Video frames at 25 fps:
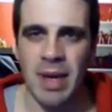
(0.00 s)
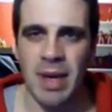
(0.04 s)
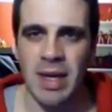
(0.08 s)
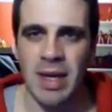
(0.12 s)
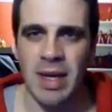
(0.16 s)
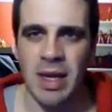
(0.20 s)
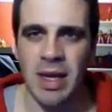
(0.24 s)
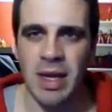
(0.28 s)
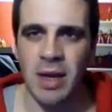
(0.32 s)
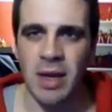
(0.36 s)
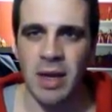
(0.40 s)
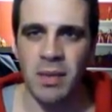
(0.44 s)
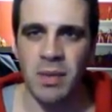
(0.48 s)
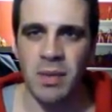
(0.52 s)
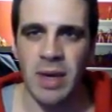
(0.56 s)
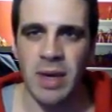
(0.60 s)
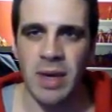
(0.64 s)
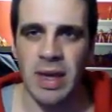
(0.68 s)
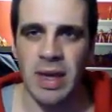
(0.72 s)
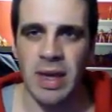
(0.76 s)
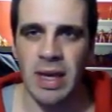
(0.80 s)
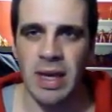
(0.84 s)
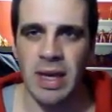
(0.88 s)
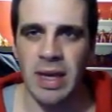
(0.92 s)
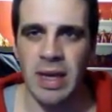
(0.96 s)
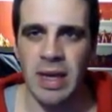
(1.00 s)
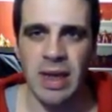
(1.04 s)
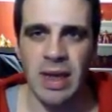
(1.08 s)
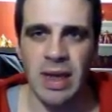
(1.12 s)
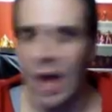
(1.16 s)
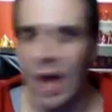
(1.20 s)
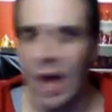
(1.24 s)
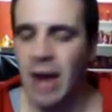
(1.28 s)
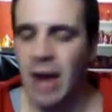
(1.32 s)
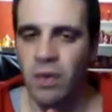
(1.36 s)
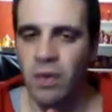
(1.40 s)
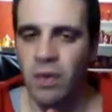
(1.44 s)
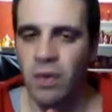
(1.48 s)
dealing with his
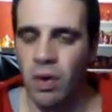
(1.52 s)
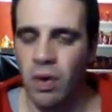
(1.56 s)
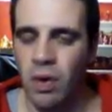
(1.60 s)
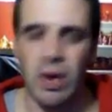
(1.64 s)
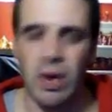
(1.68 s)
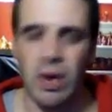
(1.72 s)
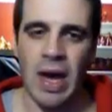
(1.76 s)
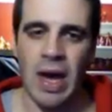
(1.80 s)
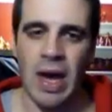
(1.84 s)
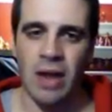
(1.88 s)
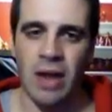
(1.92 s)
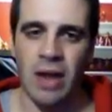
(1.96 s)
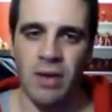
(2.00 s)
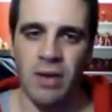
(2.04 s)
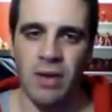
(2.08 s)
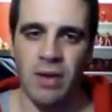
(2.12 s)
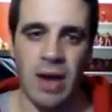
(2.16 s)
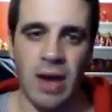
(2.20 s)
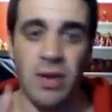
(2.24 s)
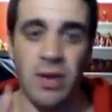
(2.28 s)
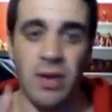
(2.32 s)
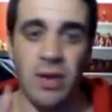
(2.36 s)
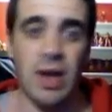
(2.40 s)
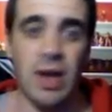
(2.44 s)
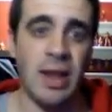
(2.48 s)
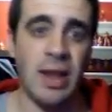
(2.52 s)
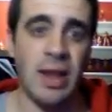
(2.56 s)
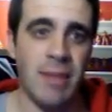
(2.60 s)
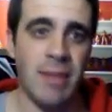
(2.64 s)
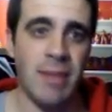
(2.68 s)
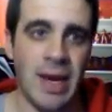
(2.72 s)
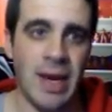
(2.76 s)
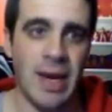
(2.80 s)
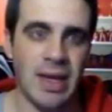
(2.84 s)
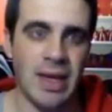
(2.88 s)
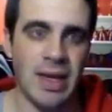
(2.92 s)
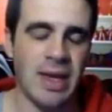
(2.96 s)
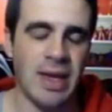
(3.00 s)
side rogue gallery outside the
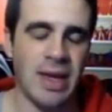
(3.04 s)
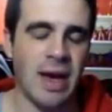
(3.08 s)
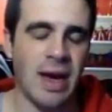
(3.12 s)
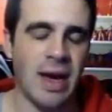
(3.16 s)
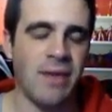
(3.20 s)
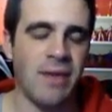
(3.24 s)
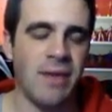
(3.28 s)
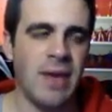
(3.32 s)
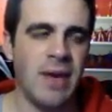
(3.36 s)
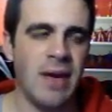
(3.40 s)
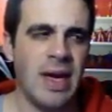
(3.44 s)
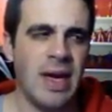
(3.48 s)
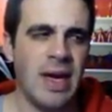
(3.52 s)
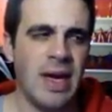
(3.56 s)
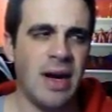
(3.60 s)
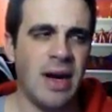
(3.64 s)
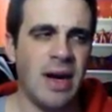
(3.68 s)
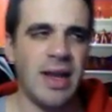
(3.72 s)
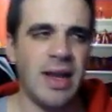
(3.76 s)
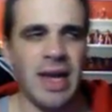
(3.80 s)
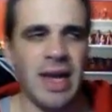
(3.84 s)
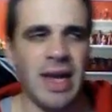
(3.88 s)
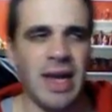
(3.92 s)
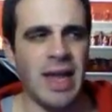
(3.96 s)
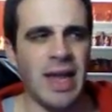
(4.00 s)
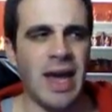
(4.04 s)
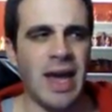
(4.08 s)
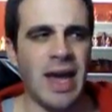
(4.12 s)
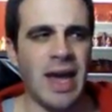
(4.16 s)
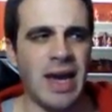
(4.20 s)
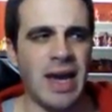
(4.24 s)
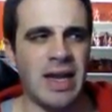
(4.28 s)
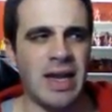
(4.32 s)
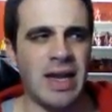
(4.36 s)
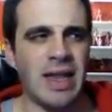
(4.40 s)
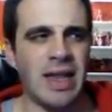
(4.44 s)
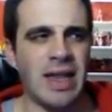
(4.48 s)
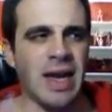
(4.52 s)
main stuff. On the other
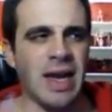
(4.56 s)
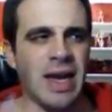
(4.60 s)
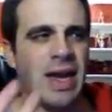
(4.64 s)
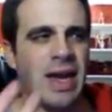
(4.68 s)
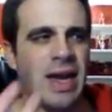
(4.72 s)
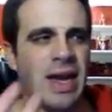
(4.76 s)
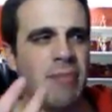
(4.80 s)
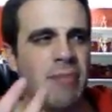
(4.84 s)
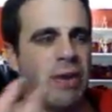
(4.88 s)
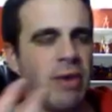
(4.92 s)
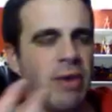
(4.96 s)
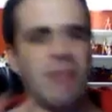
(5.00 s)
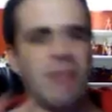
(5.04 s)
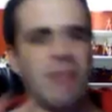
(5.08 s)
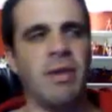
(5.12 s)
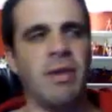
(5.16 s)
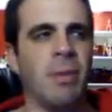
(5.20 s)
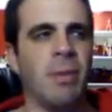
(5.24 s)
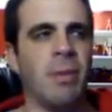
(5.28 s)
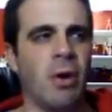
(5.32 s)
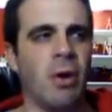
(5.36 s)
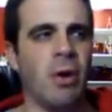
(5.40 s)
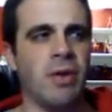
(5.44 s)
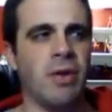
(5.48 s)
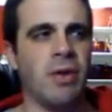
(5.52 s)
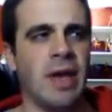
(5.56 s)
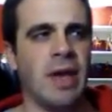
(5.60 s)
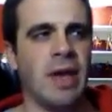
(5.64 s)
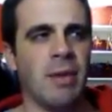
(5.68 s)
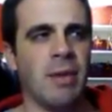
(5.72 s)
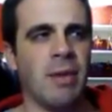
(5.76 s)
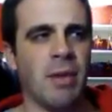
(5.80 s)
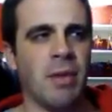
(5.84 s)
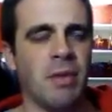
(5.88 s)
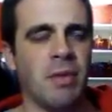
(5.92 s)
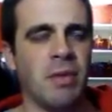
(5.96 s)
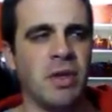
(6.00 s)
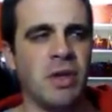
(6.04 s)
hand, it's like a Brave and the Bold
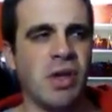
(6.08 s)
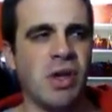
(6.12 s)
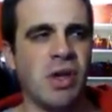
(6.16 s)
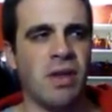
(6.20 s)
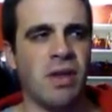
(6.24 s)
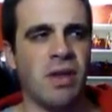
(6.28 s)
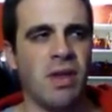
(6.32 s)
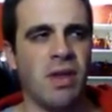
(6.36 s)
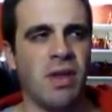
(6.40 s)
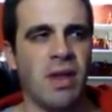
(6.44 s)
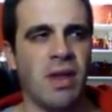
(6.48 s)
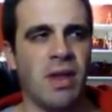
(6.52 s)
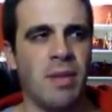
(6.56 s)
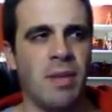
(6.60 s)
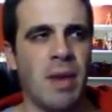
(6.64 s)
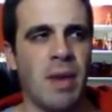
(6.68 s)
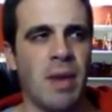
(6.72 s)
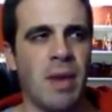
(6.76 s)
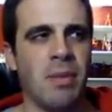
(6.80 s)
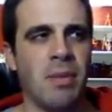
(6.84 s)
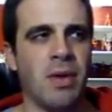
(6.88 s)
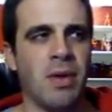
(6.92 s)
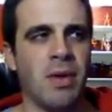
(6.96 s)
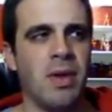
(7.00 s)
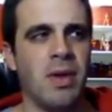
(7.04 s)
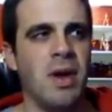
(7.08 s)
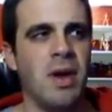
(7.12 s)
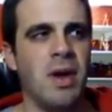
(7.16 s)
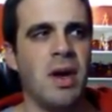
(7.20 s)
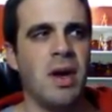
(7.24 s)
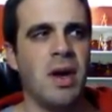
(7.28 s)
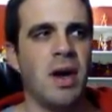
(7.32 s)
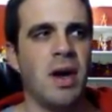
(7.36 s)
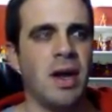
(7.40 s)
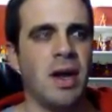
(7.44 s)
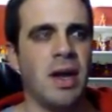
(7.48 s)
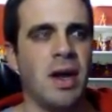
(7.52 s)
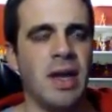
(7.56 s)
team up with Justice League members.
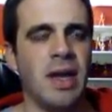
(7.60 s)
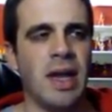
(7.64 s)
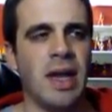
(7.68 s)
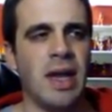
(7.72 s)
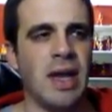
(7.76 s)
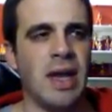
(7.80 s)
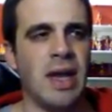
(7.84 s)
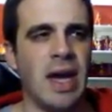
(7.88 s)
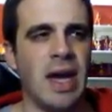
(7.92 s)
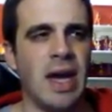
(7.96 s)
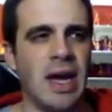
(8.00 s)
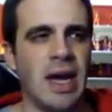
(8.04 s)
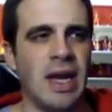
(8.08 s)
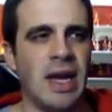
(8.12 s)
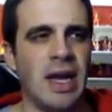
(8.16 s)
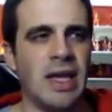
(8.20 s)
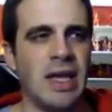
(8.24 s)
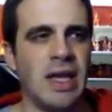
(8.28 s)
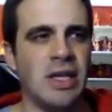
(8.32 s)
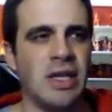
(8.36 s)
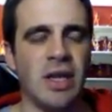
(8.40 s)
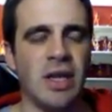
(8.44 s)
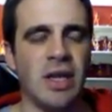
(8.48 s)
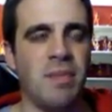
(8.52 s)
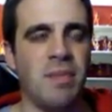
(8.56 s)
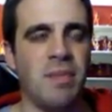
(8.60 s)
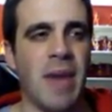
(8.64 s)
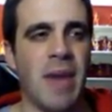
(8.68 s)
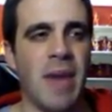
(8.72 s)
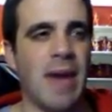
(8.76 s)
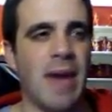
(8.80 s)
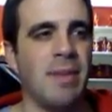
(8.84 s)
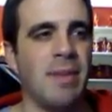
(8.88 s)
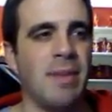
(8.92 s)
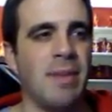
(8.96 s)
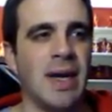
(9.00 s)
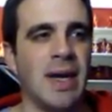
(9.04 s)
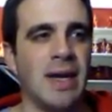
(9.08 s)
On the other hand, it's just
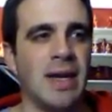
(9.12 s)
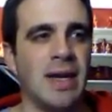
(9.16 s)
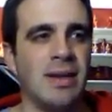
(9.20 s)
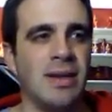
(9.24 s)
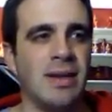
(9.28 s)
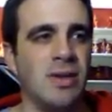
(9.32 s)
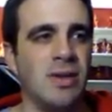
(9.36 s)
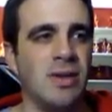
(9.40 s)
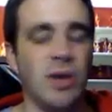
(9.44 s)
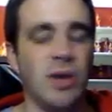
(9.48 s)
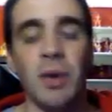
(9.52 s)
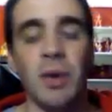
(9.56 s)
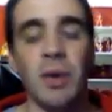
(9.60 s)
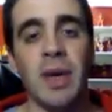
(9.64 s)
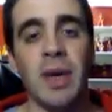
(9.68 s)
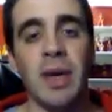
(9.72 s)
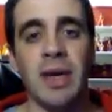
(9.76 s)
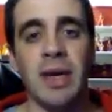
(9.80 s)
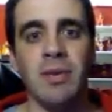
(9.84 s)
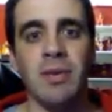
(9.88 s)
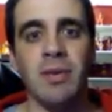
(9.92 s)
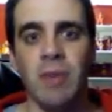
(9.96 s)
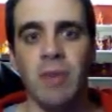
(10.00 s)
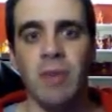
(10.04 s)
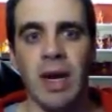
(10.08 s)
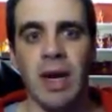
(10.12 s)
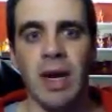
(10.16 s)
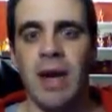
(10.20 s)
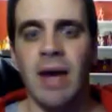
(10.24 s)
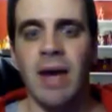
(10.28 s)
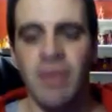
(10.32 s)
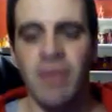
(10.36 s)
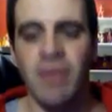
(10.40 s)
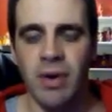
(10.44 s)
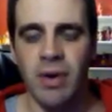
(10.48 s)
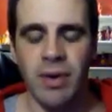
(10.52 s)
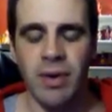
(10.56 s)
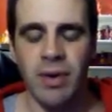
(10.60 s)
Batman doing
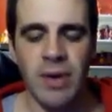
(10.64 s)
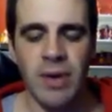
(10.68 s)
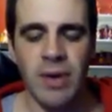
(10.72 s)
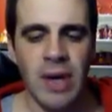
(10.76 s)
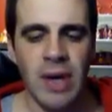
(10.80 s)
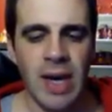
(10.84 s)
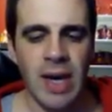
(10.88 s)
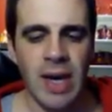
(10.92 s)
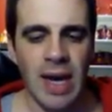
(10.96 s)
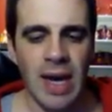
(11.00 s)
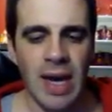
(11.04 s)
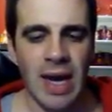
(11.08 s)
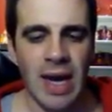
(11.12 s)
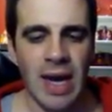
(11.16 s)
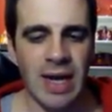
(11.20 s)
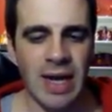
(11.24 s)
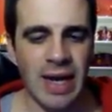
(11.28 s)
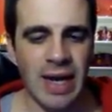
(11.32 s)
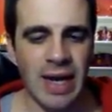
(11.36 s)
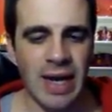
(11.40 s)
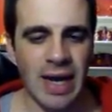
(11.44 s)
whatever. And